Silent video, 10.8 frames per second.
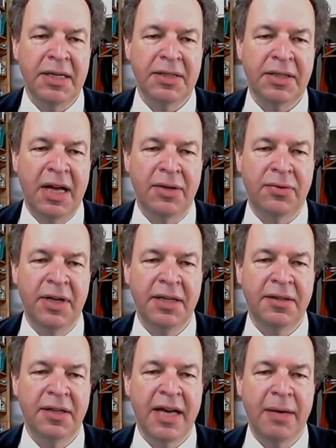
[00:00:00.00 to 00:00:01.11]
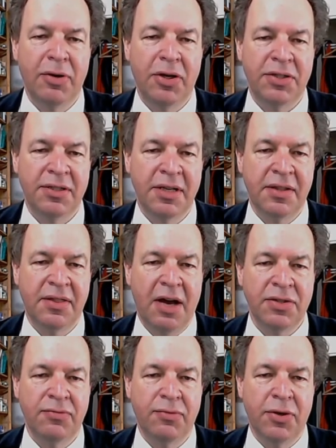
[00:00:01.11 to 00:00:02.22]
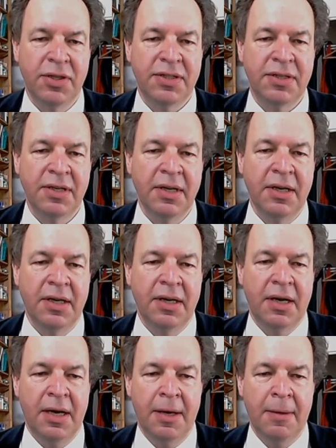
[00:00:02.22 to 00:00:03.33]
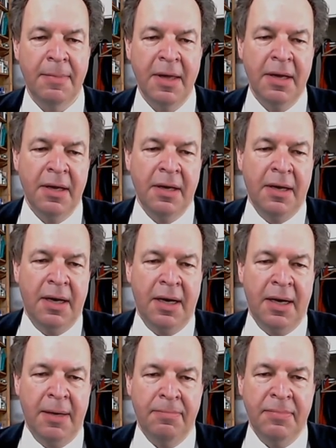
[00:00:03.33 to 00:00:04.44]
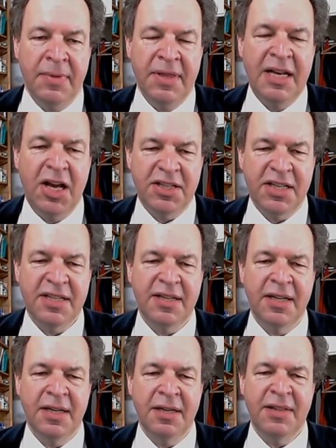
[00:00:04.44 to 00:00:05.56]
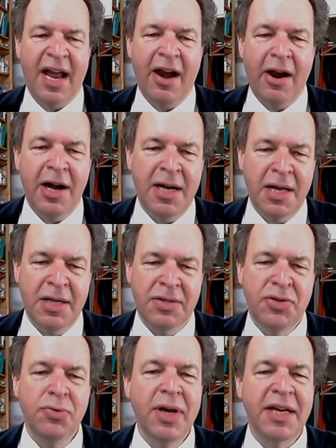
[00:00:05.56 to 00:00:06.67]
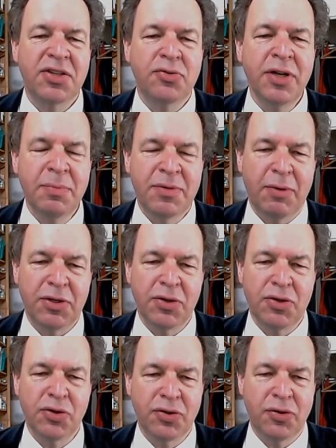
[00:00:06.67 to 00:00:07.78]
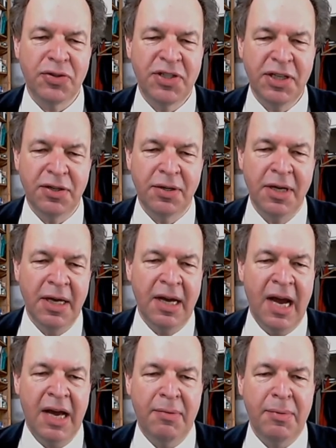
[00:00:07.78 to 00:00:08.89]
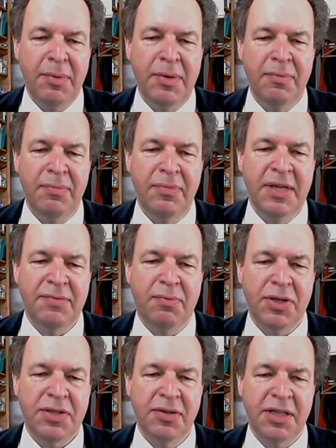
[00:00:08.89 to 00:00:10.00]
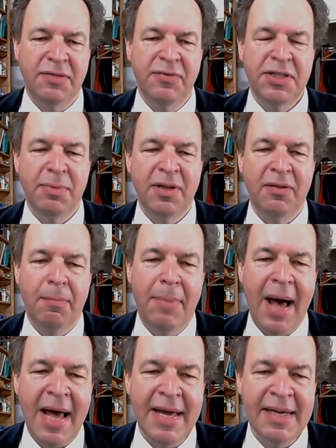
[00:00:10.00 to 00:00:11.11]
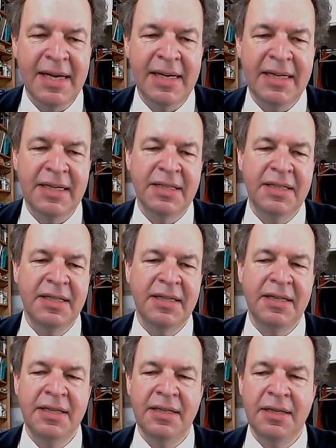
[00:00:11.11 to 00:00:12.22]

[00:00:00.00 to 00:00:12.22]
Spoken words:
calculate the cable losses at 1000 volts. The losses, there are two extremes what you should consider. Maybe that was not visible by the